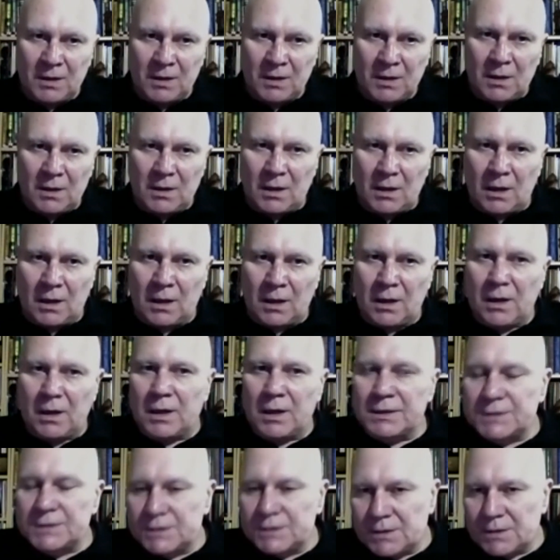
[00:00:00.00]
at
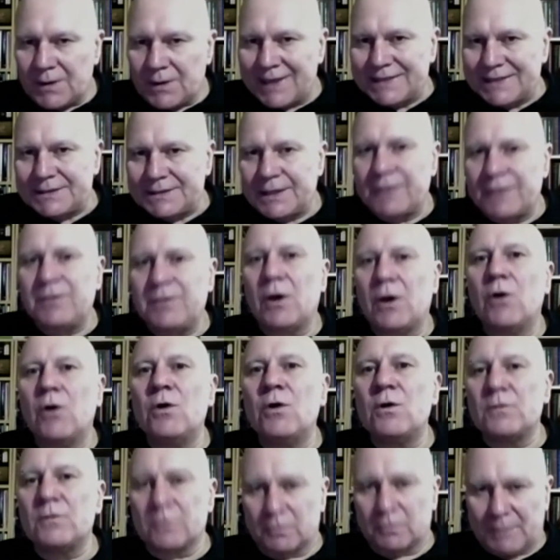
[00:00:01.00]
sites in the
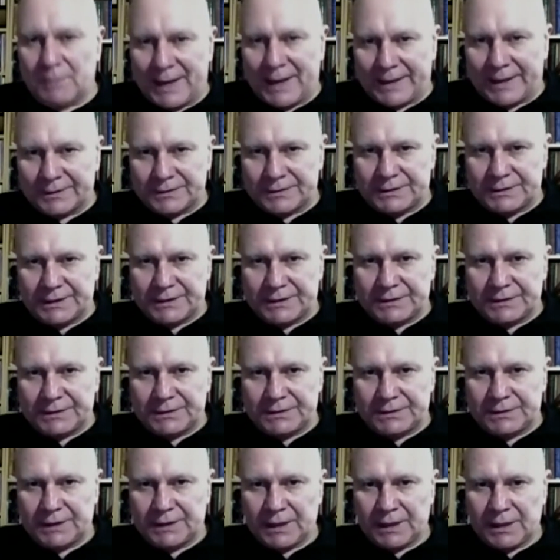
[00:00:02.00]
Ural
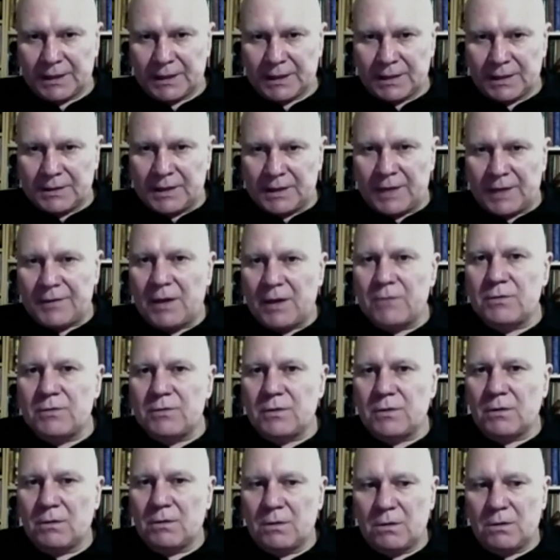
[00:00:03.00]
Mountains. Okay. Now, those
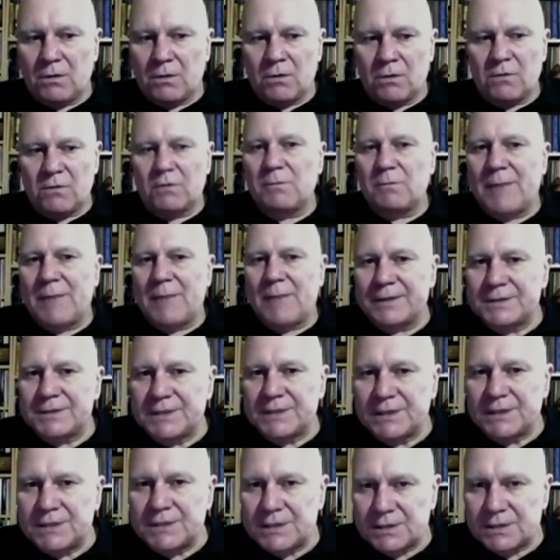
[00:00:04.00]
Ural
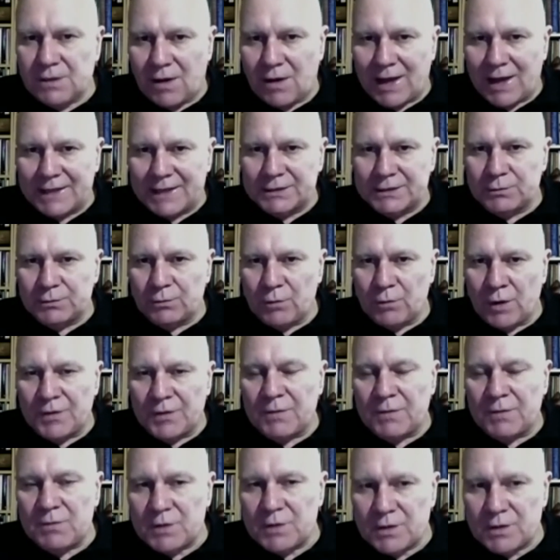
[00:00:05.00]
Mountain sites were
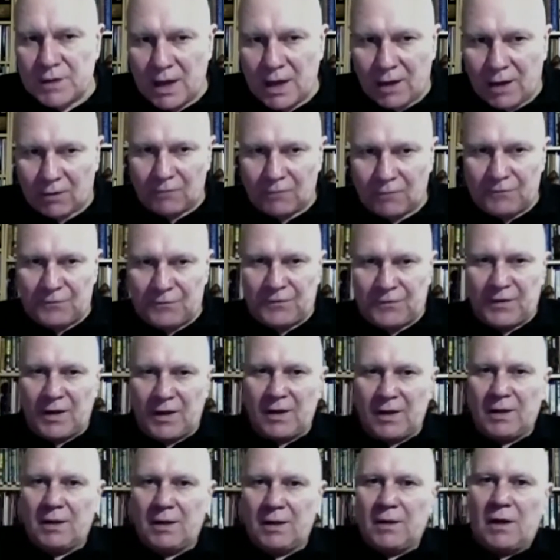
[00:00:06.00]
themselves
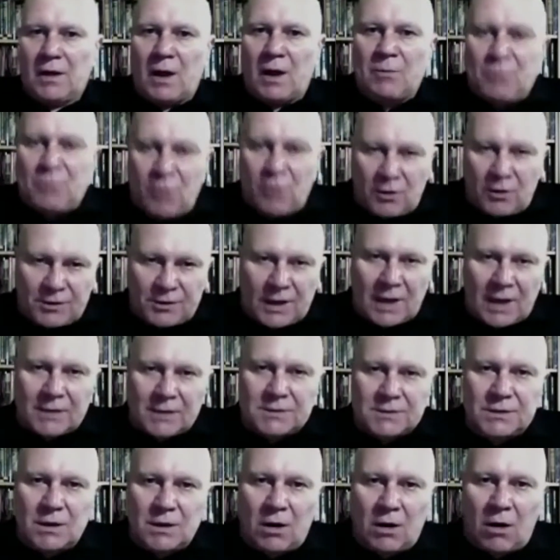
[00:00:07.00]
a product
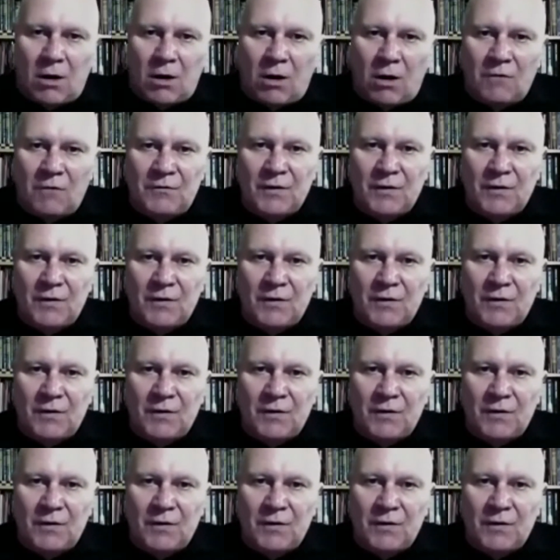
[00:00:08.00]
of